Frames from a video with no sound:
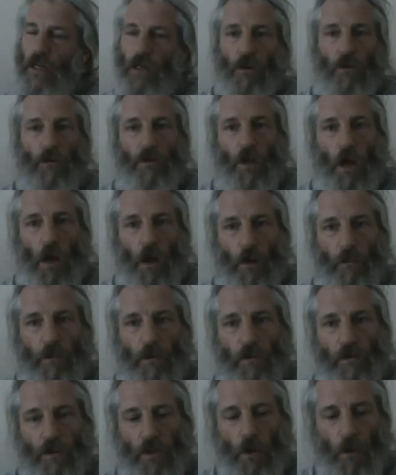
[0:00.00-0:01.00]
new to
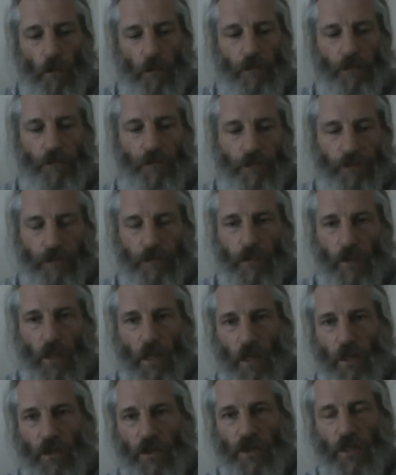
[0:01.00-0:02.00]
Homebrew Tom
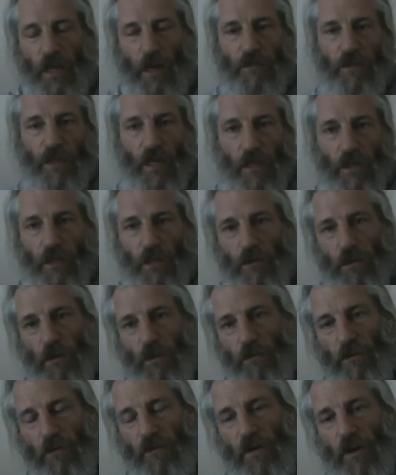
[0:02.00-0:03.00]
is stepped in to do
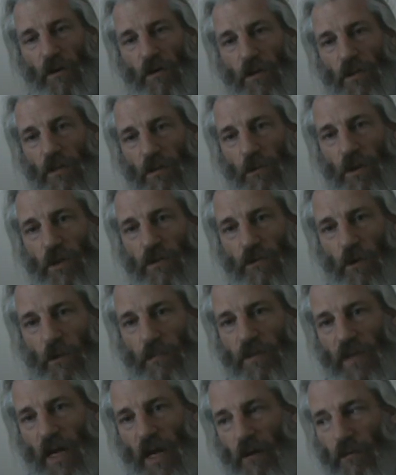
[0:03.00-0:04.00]
the review because someone
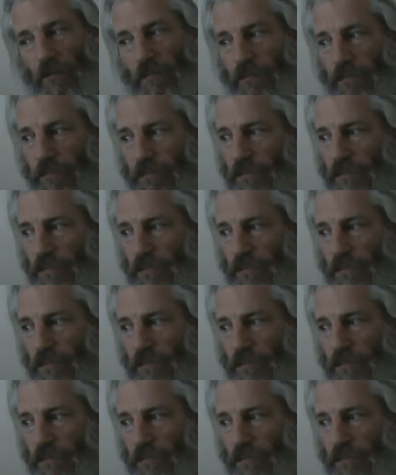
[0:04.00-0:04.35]
dropped out.